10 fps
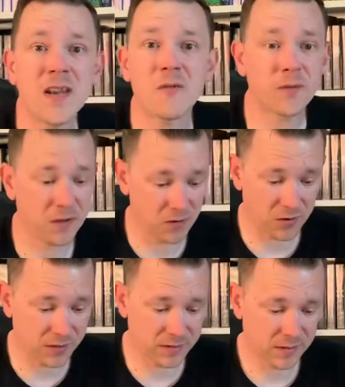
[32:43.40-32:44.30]
nothing,
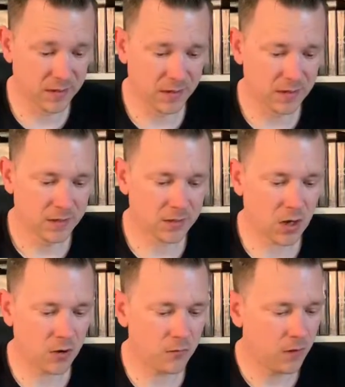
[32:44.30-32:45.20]
guys.
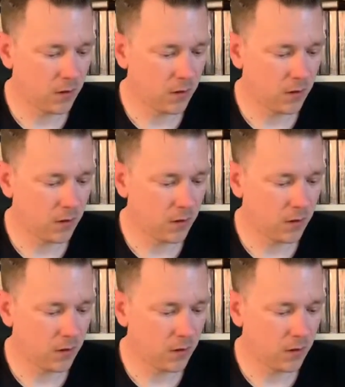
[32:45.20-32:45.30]
So